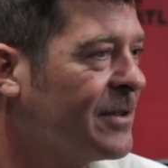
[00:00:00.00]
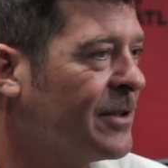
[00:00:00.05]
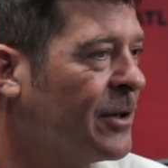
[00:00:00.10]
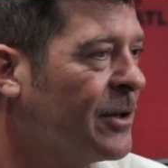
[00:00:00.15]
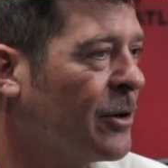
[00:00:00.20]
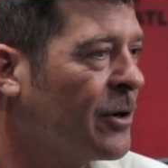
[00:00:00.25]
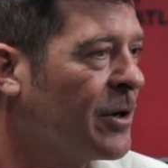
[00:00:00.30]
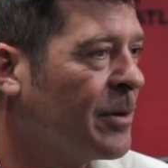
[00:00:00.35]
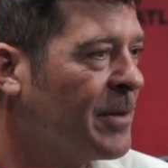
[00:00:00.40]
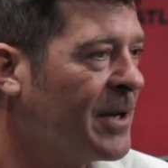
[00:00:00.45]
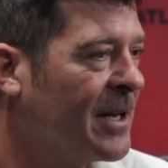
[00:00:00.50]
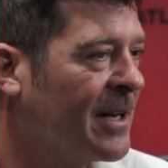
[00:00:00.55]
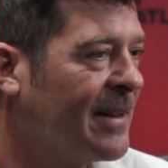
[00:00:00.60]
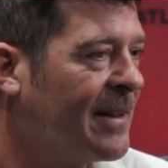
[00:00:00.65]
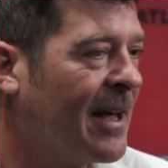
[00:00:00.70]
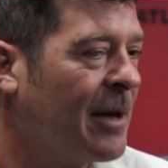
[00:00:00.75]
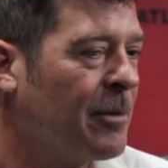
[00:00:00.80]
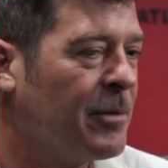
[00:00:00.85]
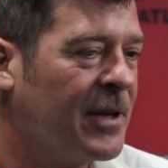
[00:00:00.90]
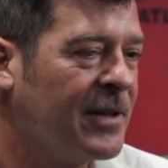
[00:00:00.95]
You know what I mean? And
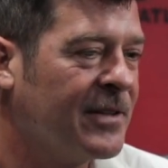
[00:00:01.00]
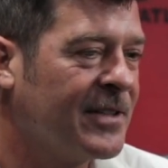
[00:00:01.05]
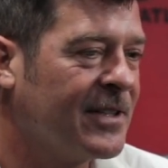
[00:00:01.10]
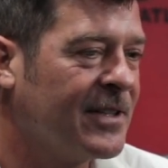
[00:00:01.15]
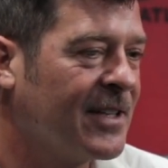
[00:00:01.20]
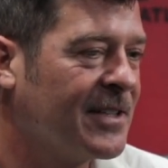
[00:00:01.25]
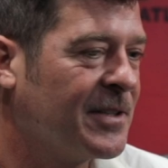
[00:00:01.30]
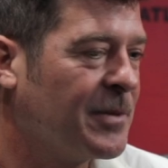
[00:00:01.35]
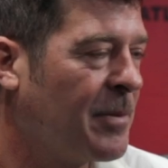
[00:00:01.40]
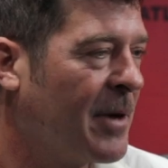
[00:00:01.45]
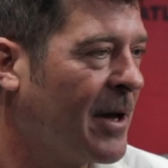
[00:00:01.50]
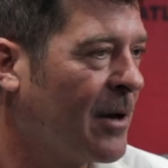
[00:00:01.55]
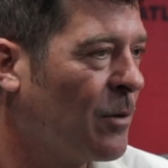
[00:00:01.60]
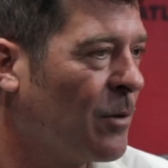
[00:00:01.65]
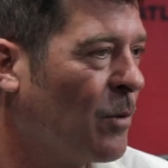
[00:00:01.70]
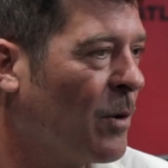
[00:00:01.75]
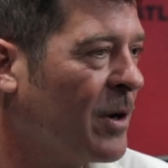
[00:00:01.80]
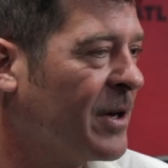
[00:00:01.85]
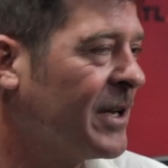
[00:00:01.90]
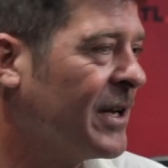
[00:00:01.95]
that means it doesn't matter
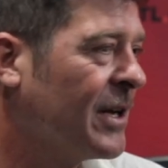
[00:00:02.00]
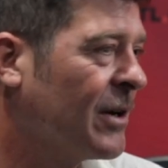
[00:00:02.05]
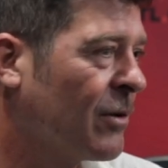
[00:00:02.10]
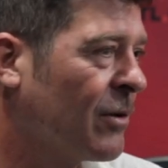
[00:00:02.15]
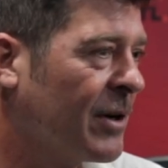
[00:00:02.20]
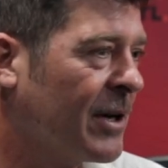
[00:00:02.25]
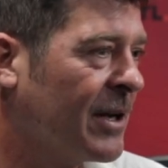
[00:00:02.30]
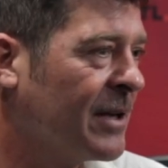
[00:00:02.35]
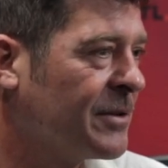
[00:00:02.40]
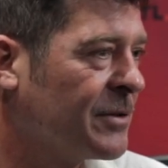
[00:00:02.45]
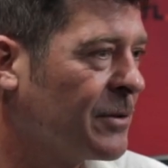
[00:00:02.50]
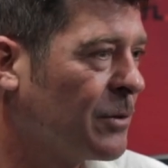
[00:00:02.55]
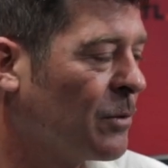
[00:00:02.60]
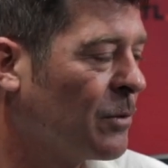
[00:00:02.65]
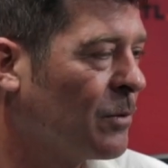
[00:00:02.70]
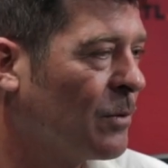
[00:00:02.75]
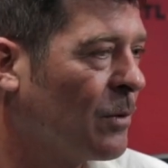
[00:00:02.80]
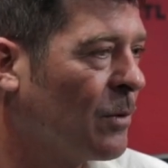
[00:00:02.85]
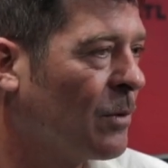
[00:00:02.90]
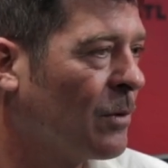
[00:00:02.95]
what year it is
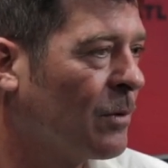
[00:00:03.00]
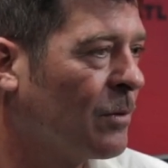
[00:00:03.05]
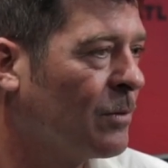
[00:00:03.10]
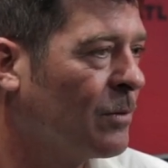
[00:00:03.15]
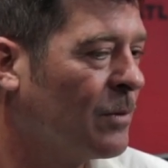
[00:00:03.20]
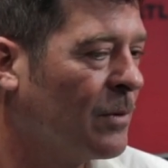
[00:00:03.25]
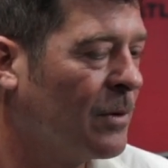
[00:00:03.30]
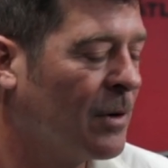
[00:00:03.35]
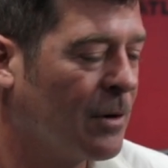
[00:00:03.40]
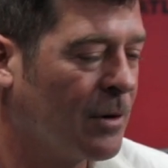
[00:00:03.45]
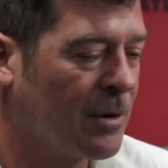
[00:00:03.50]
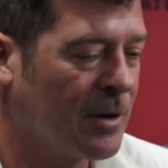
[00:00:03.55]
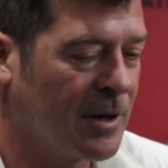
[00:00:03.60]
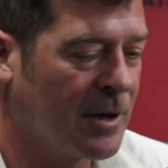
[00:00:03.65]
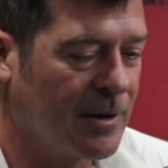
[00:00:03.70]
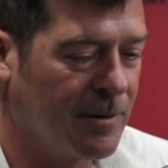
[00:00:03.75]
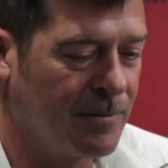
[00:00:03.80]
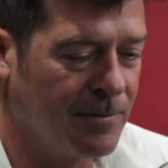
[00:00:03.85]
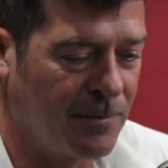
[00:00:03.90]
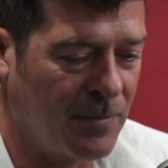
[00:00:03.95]
or, or, or
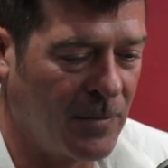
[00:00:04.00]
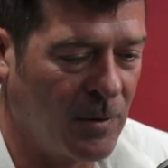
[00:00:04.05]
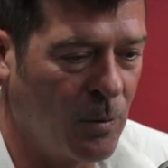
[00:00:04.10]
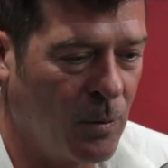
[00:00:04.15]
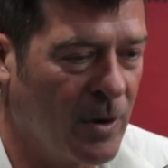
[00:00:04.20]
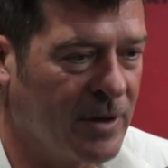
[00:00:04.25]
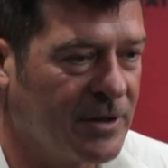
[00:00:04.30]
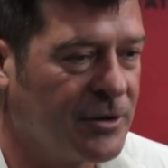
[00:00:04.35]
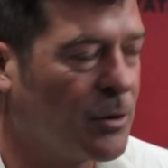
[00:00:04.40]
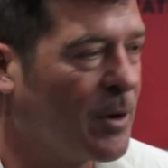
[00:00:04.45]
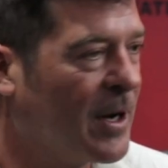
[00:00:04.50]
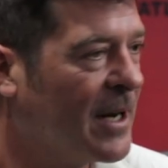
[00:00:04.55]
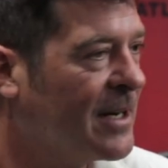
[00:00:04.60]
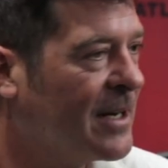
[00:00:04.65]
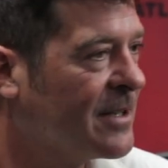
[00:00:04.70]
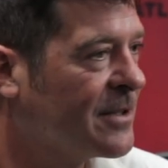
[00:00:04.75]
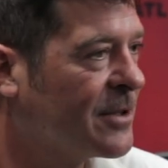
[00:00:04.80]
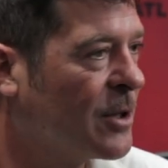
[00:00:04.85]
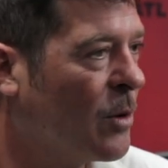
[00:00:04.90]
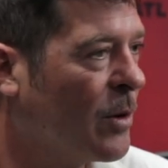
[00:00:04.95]
um, what
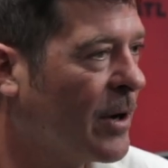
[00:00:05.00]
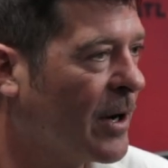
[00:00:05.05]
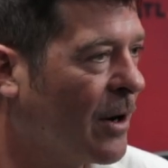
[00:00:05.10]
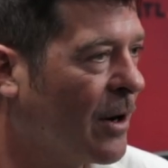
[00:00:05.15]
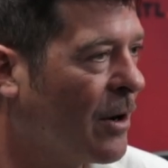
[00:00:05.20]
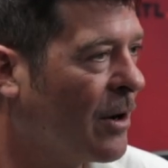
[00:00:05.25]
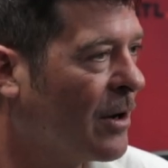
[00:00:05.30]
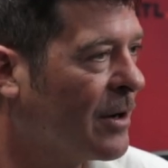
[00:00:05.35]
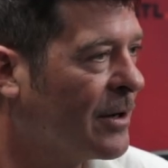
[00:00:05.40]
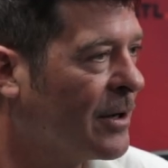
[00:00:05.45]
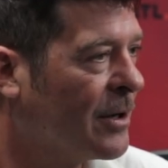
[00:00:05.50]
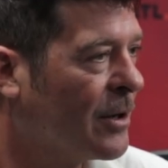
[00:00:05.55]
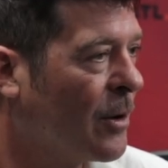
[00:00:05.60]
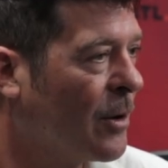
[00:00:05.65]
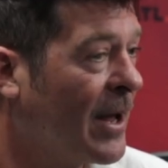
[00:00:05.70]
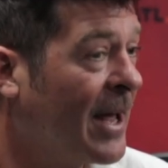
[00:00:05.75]
trend is going yeah. on, you know.